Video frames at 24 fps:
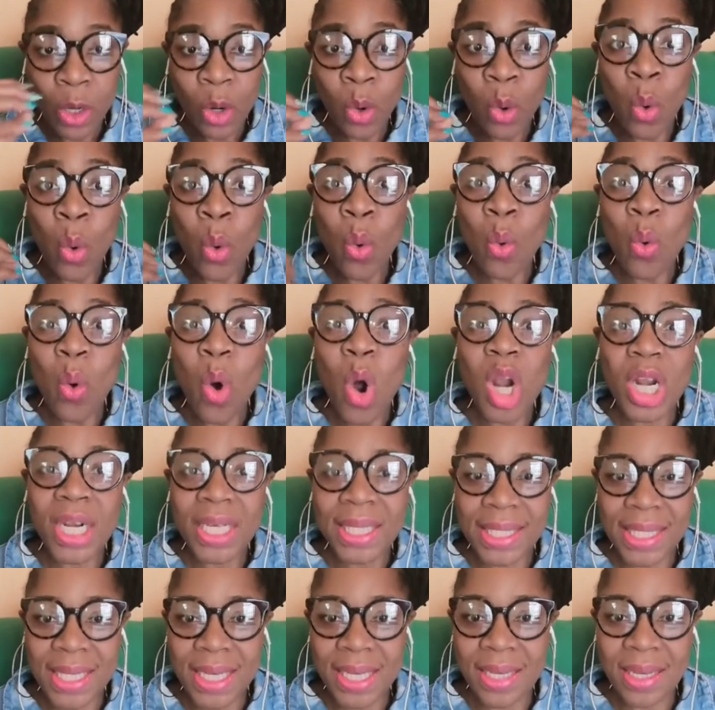
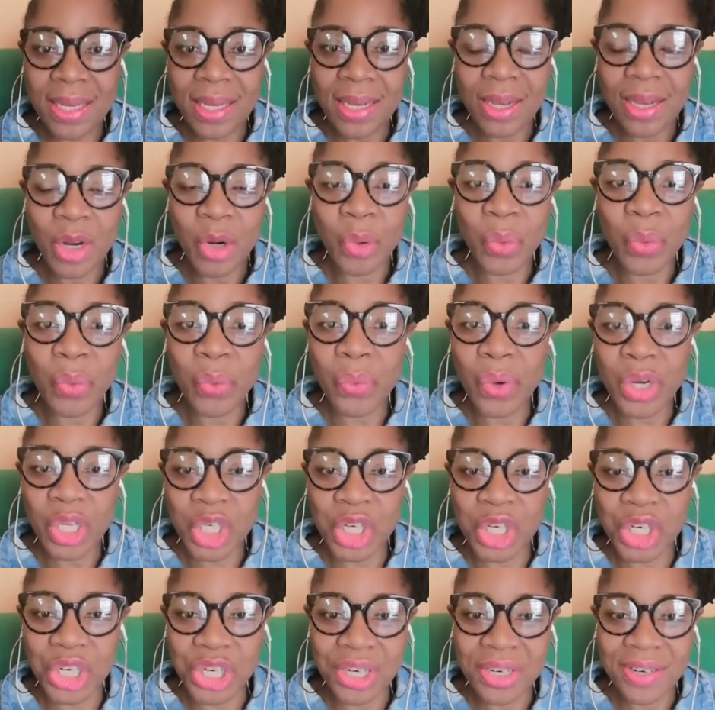quality,
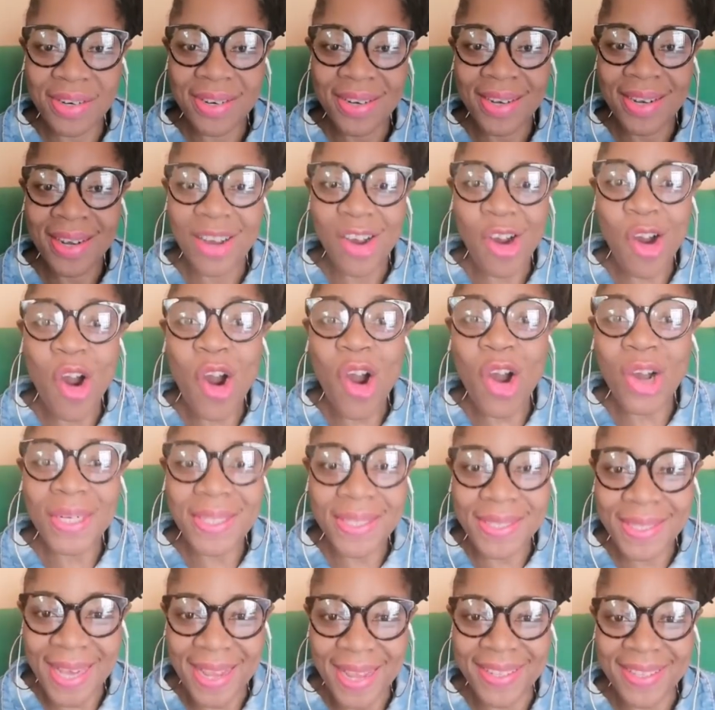rich
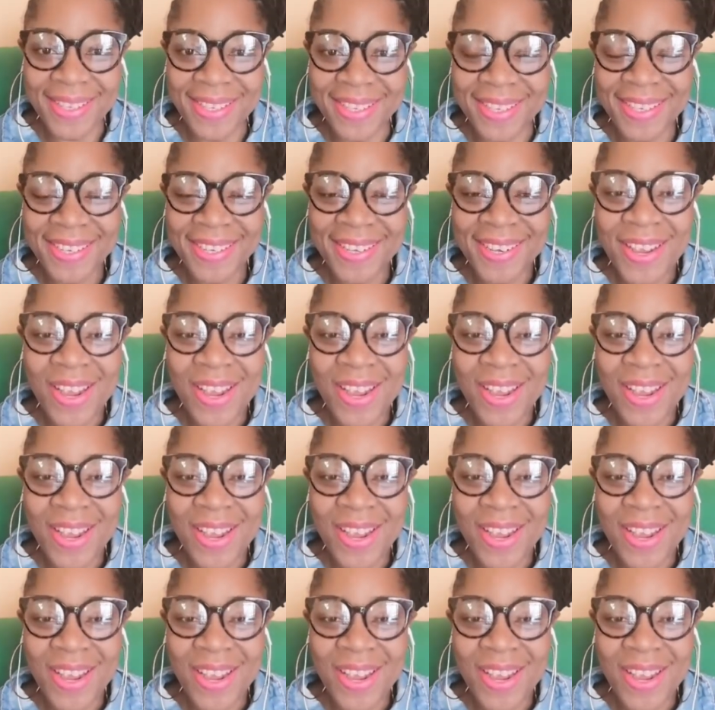content.